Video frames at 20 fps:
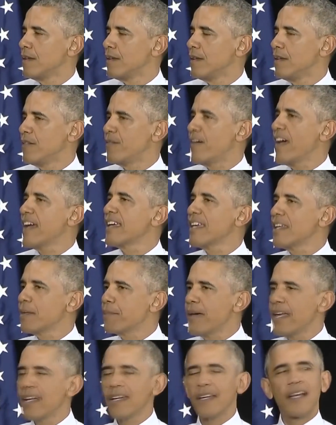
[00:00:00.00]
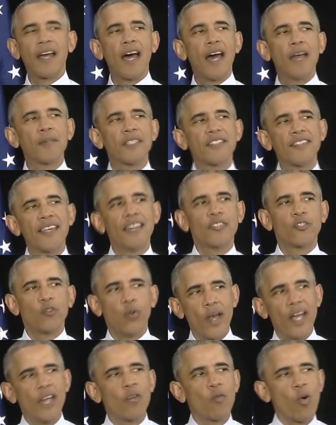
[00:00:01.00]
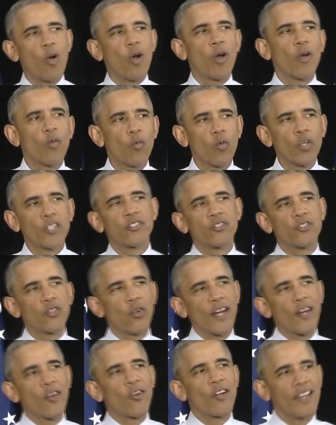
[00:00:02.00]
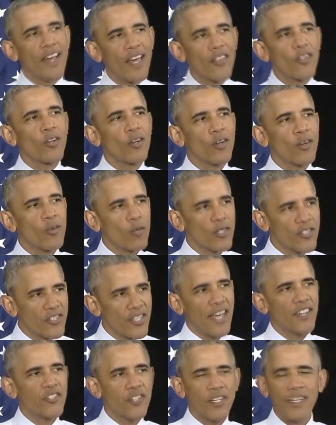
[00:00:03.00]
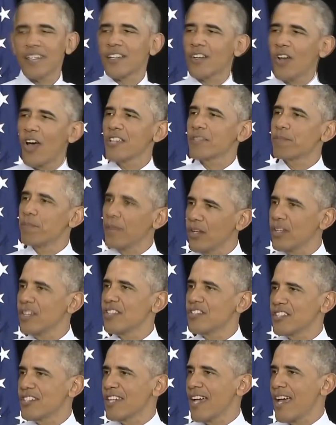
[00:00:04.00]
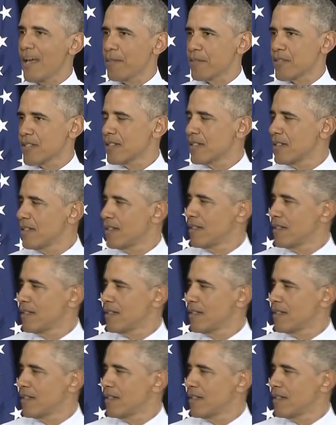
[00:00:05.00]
In fact, independent economists say a trade war would trigger another recession and cost millions of jobs.